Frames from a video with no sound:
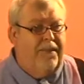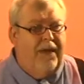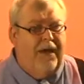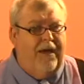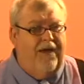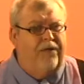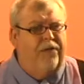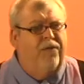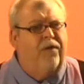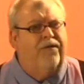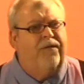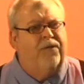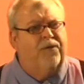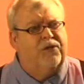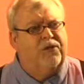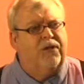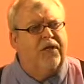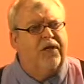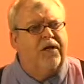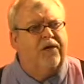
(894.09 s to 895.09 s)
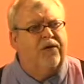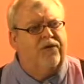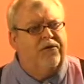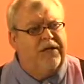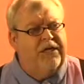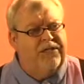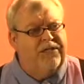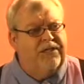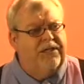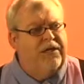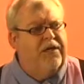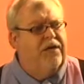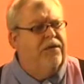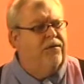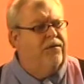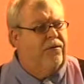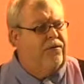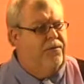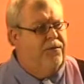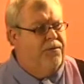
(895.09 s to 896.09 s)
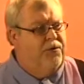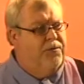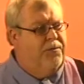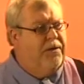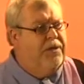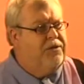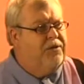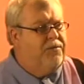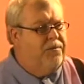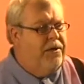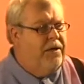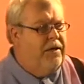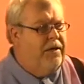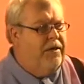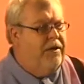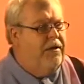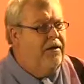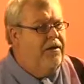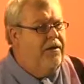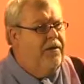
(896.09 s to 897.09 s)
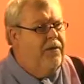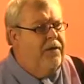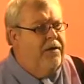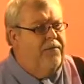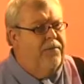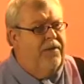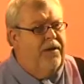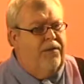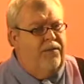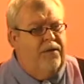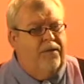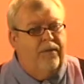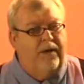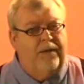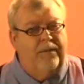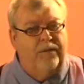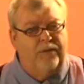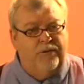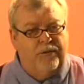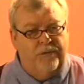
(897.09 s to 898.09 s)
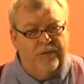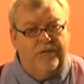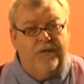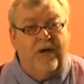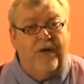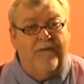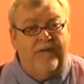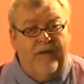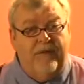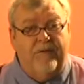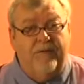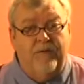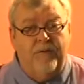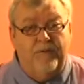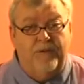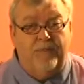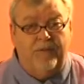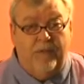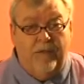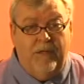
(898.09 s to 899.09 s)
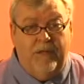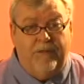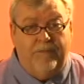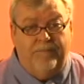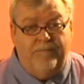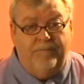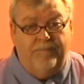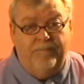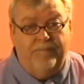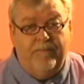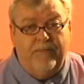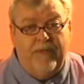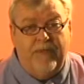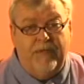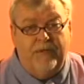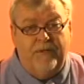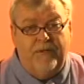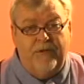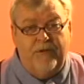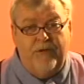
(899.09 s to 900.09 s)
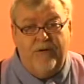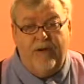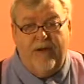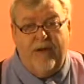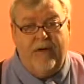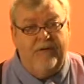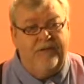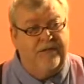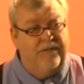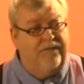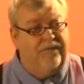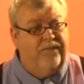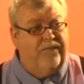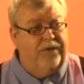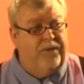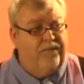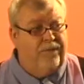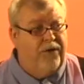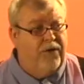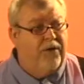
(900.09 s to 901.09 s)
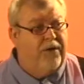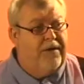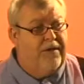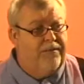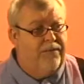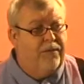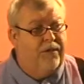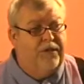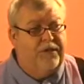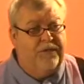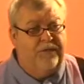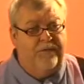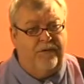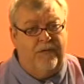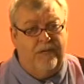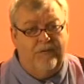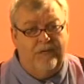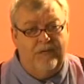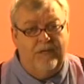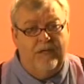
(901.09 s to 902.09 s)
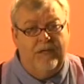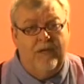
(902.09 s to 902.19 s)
I don't know if it was luck or destiny or it was meant to be, but we were able to resolve that first complaint. And so you had some very impressed folks.